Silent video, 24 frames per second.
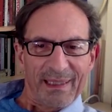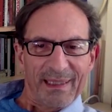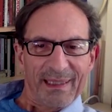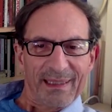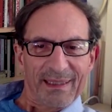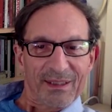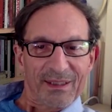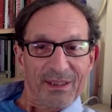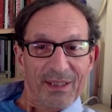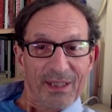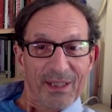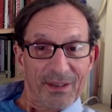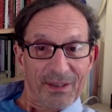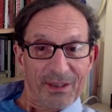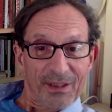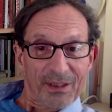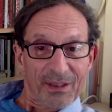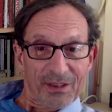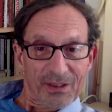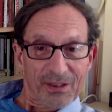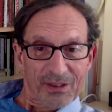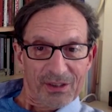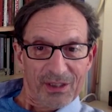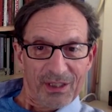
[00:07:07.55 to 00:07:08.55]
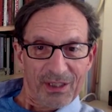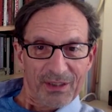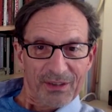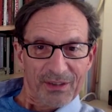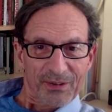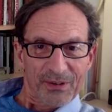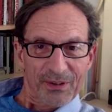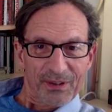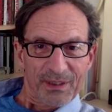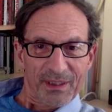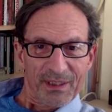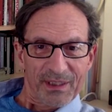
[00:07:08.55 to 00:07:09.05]
in, in the Gestalt
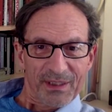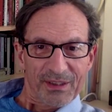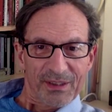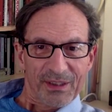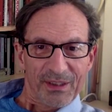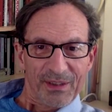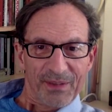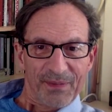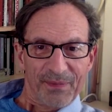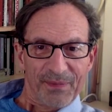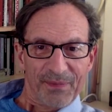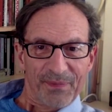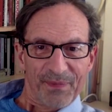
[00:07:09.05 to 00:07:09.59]
tradition.